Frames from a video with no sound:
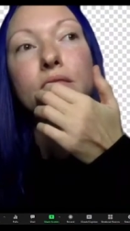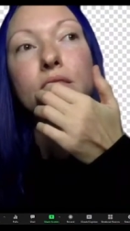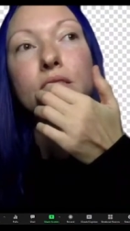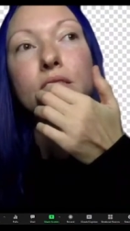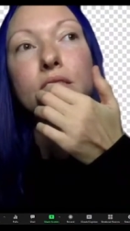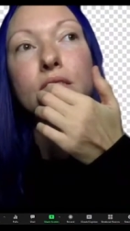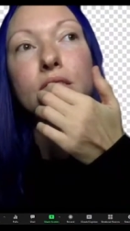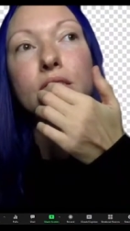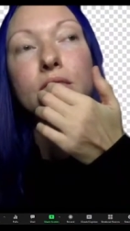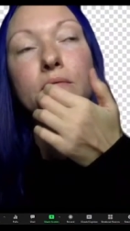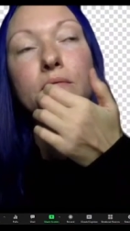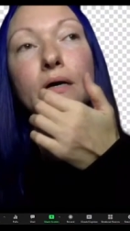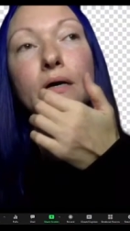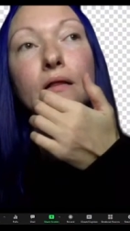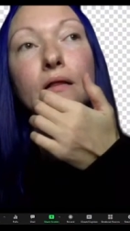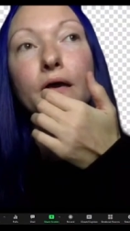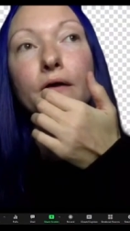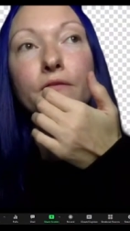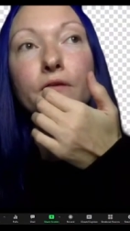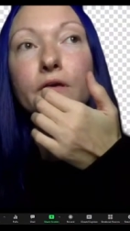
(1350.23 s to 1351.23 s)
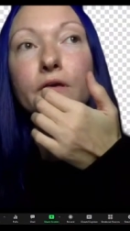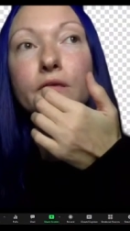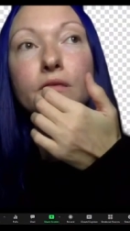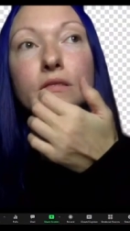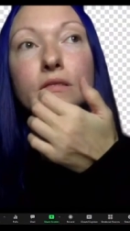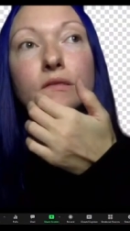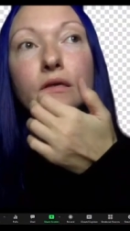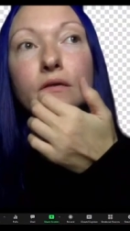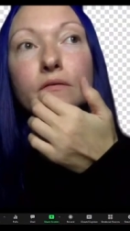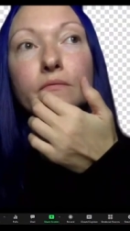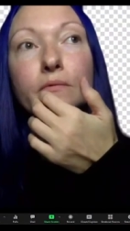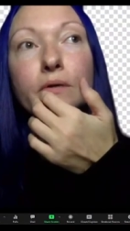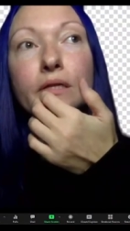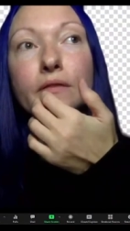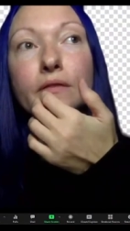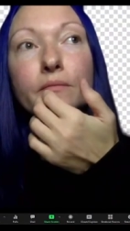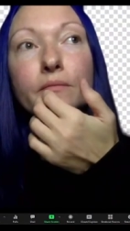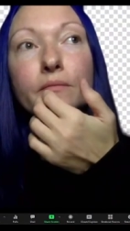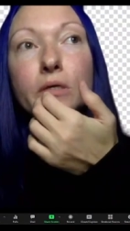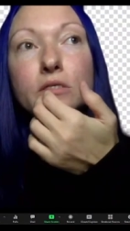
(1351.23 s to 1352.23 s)
Well, I think
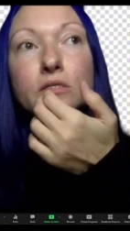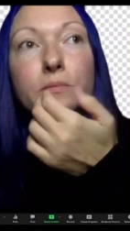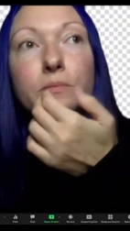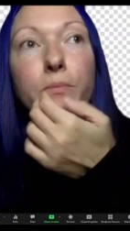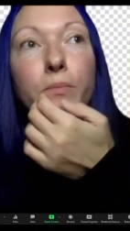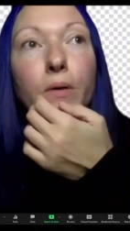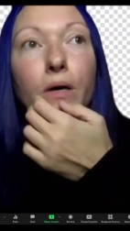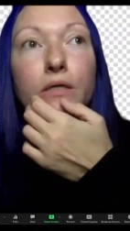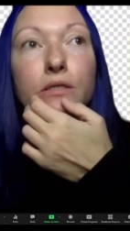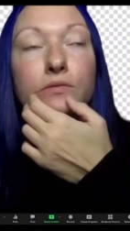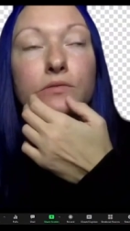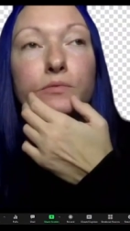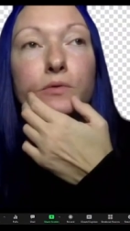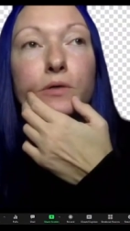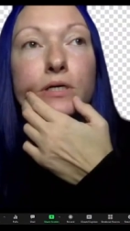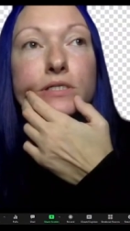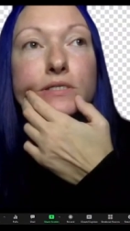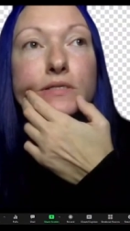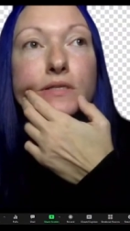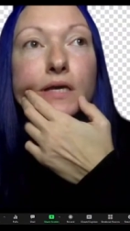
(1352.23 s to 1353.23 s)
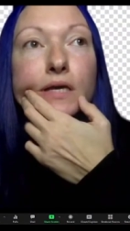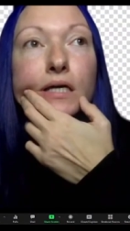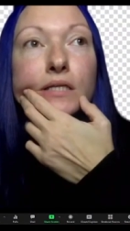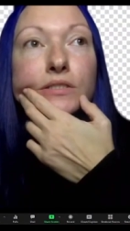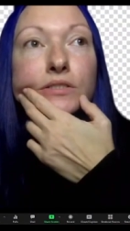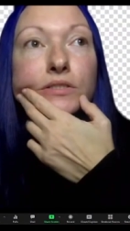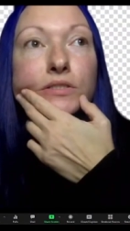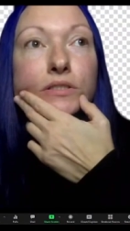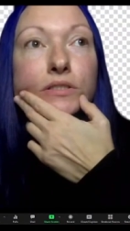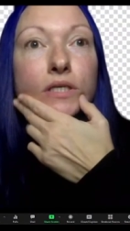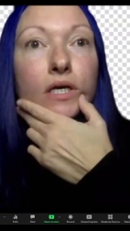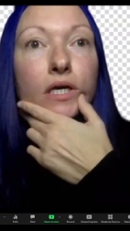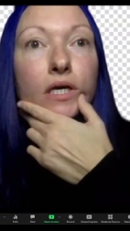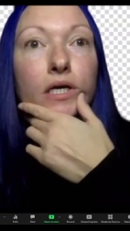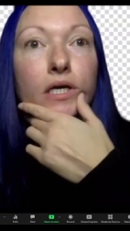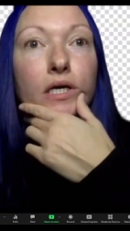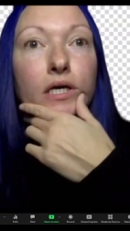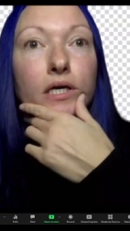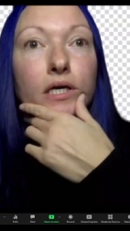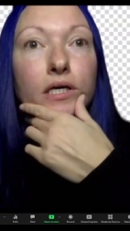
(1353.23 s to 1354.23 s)
the most important was that,
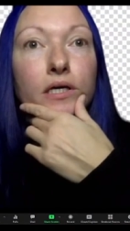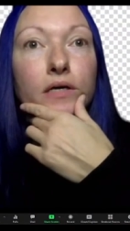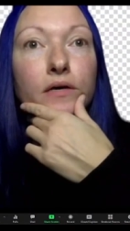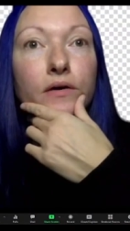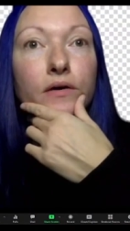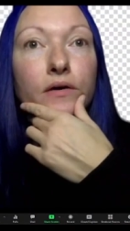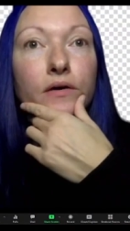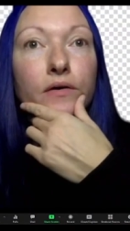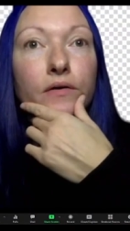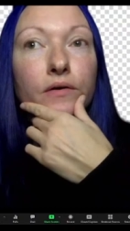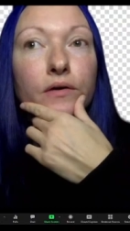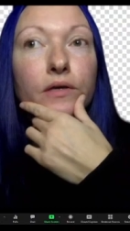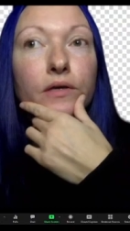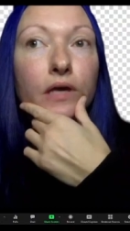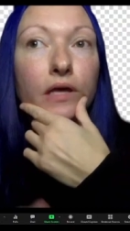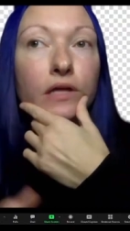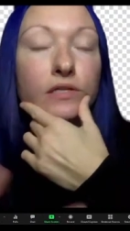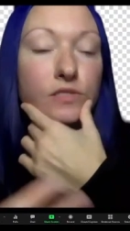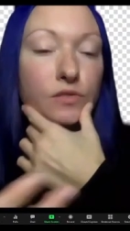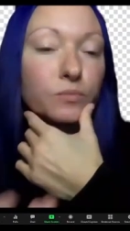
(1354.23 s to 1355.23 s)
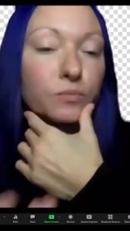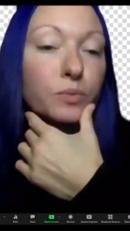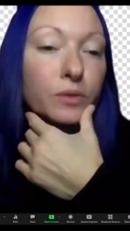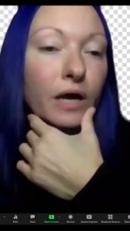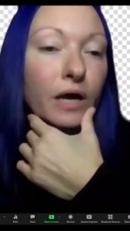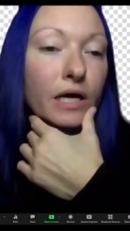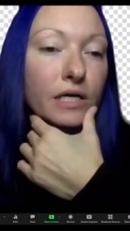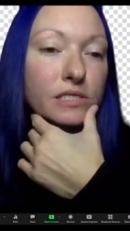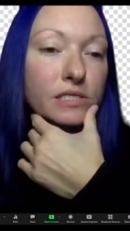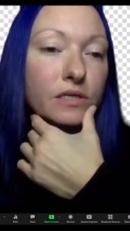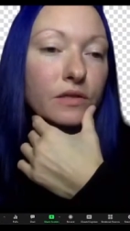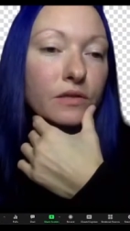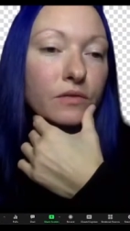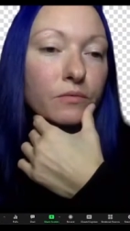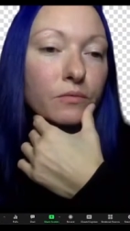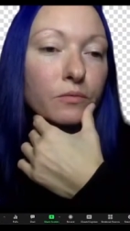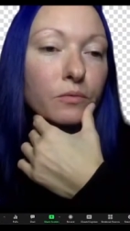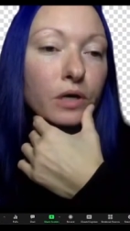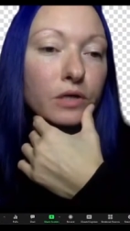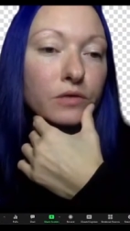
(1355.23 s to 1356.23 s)
and
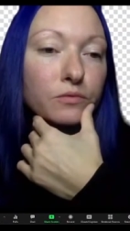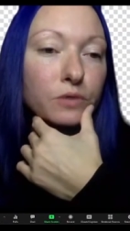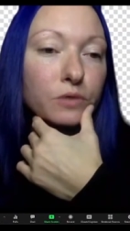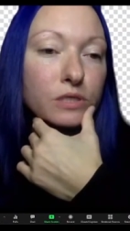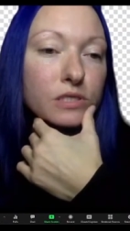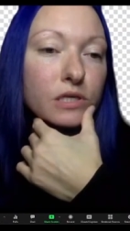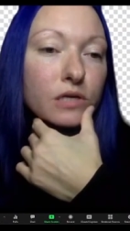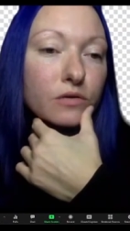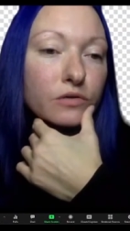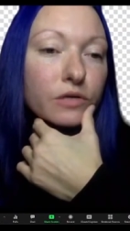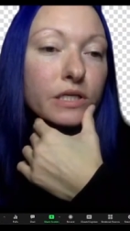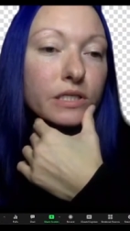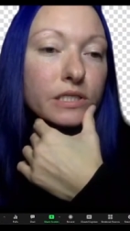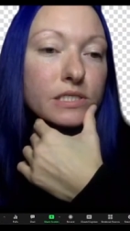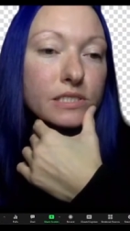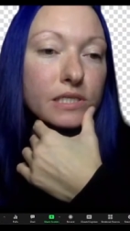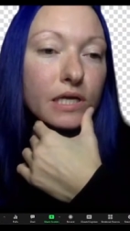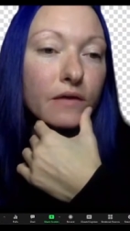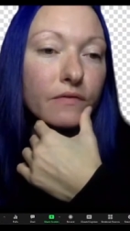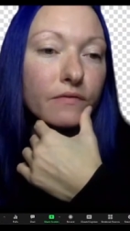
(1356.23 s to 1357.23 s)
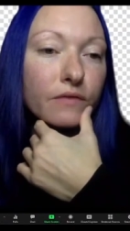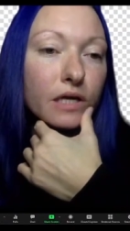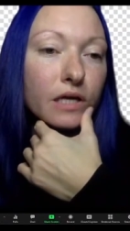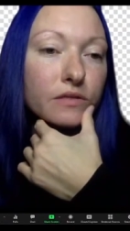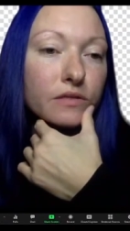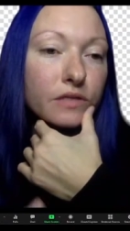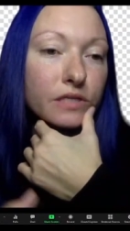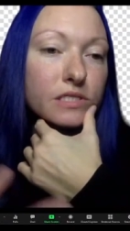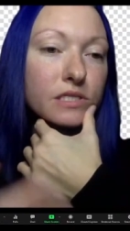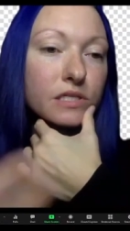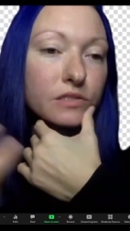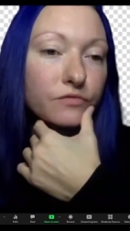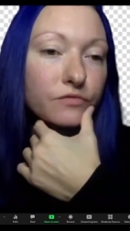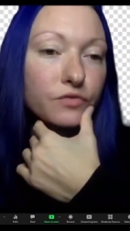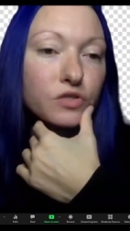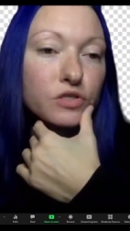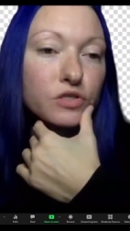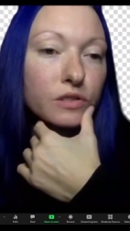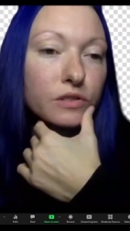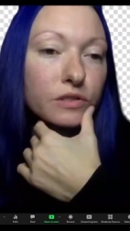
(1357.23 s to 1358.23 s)
surprising what was I already said, that this
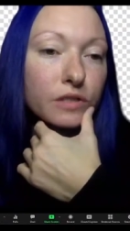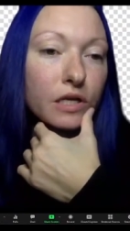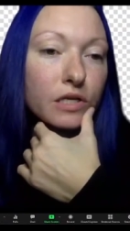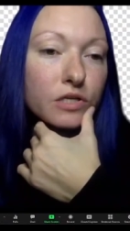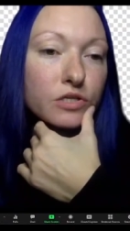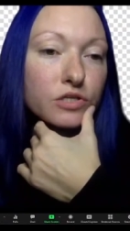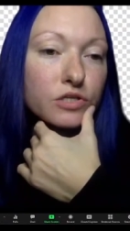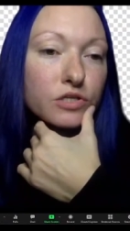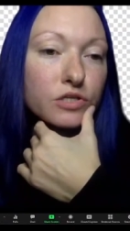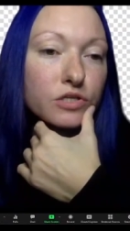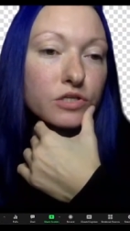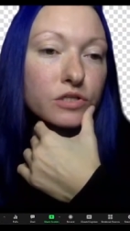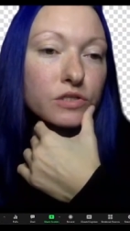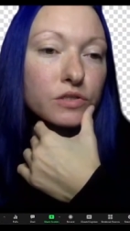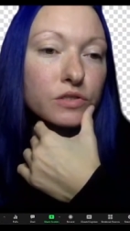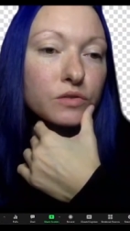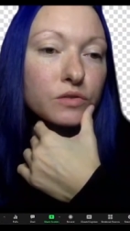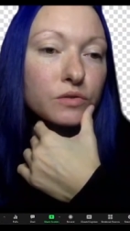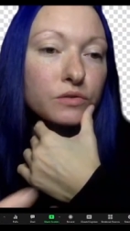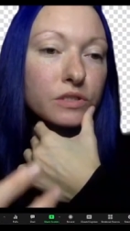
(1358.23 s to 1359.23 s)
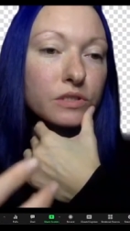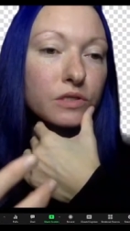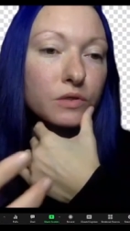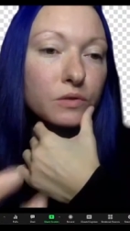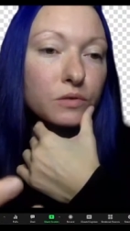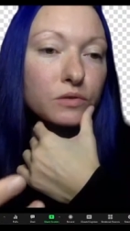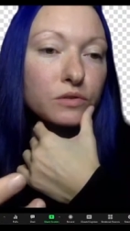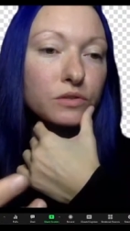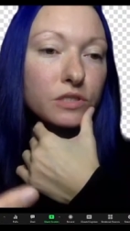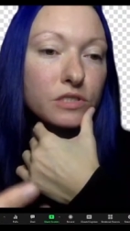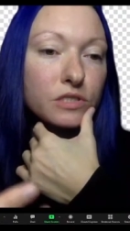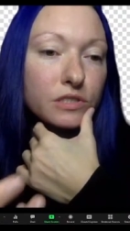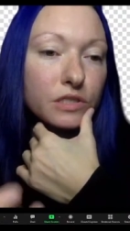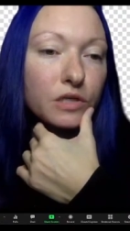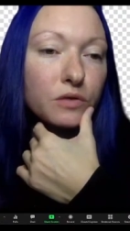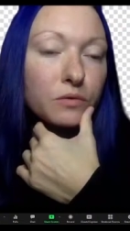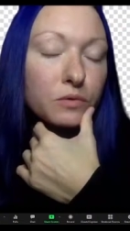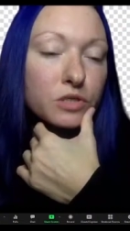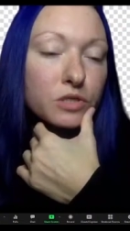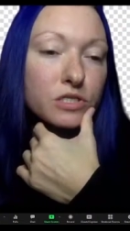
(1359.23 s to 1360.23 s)
artificial intelligence could
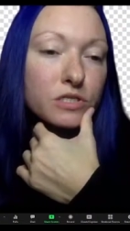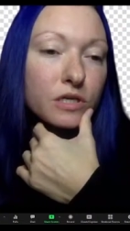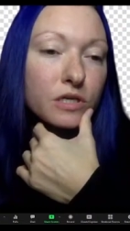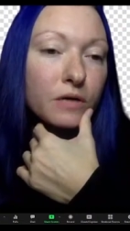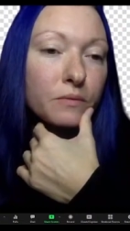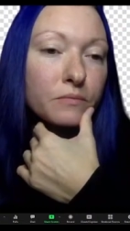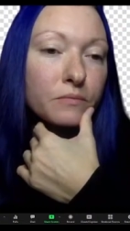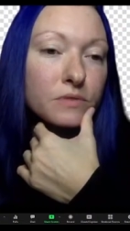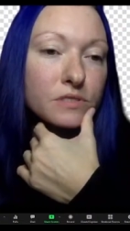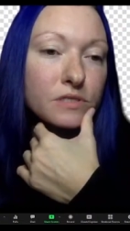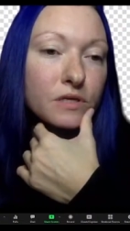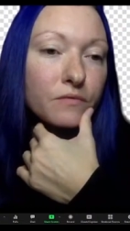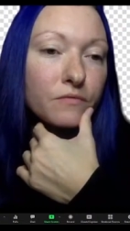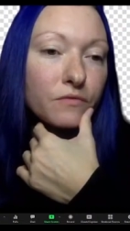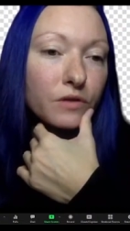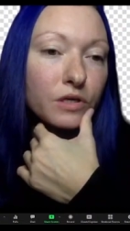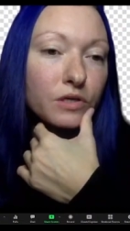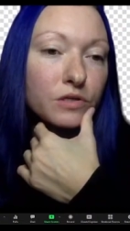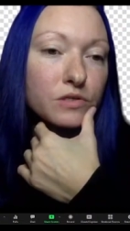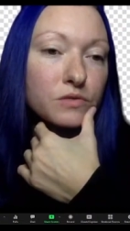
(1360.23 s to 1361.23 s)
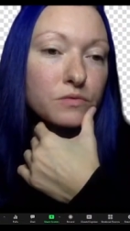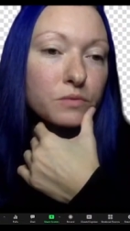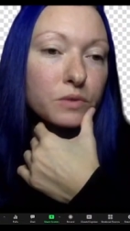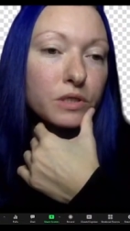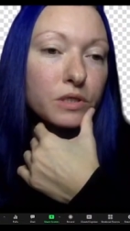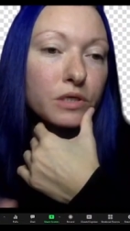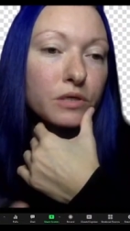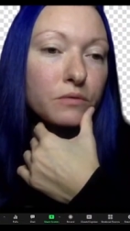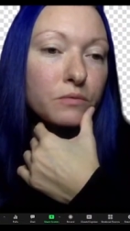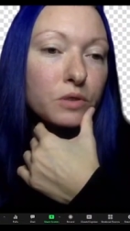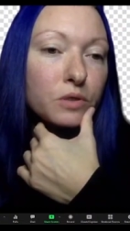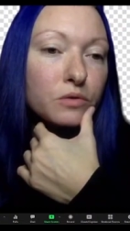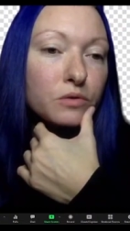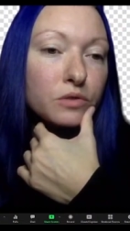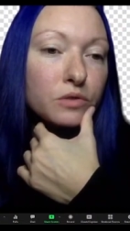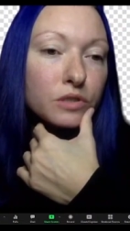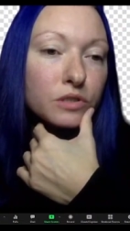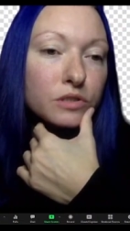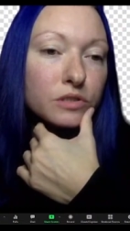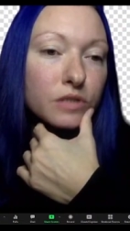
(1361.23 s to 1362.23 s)
distinguish some things we
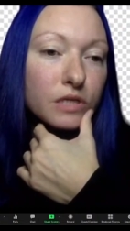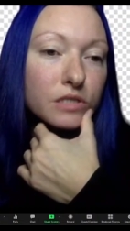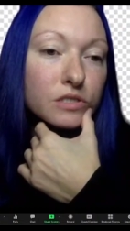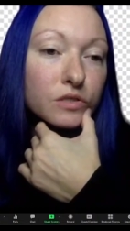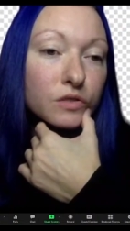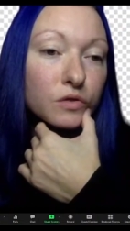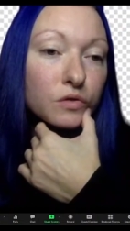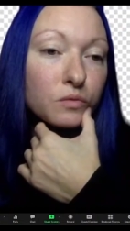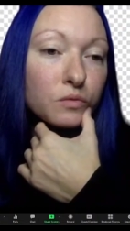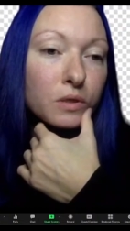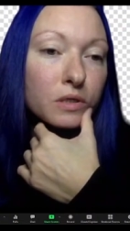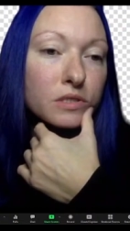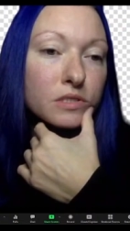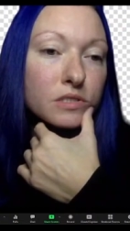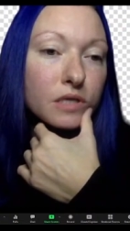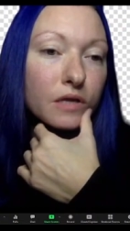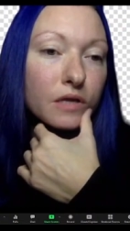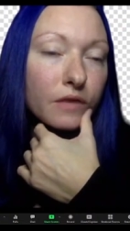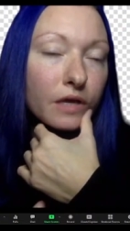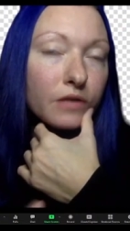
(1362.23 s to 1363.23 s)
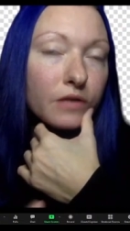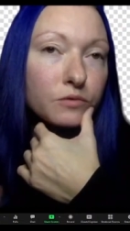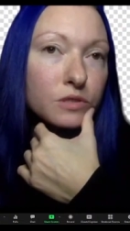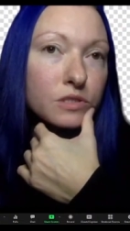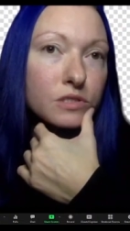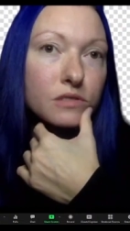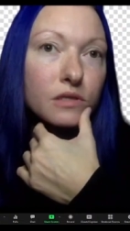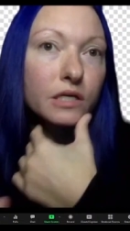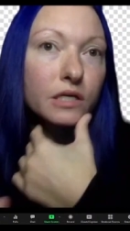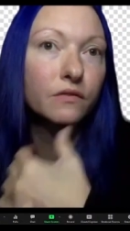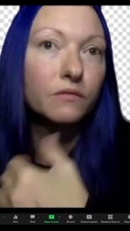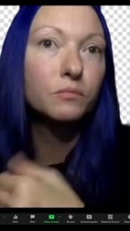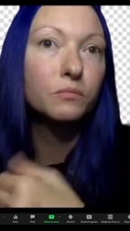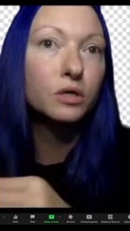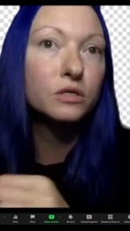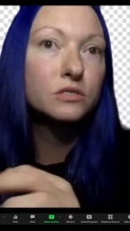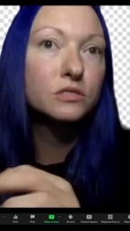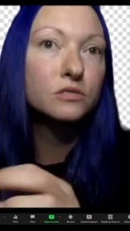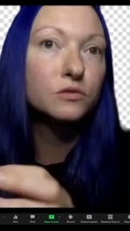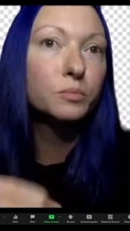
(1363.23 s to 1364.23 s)
couldn't as humans, and that was like the
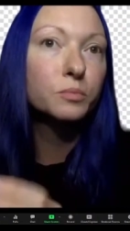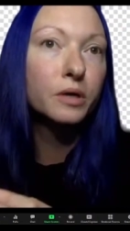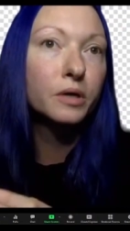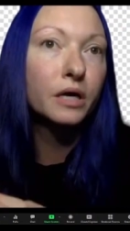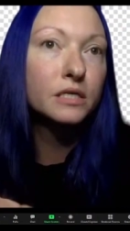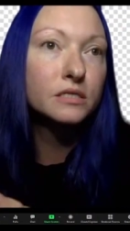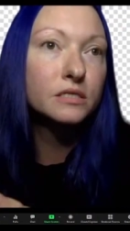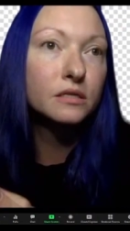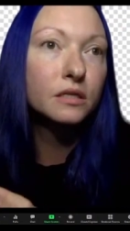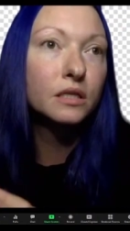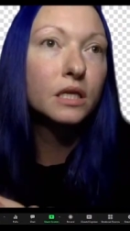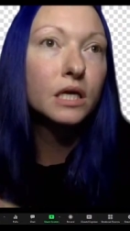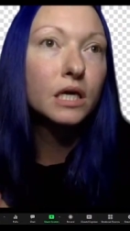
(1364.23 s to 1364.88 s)
most surprising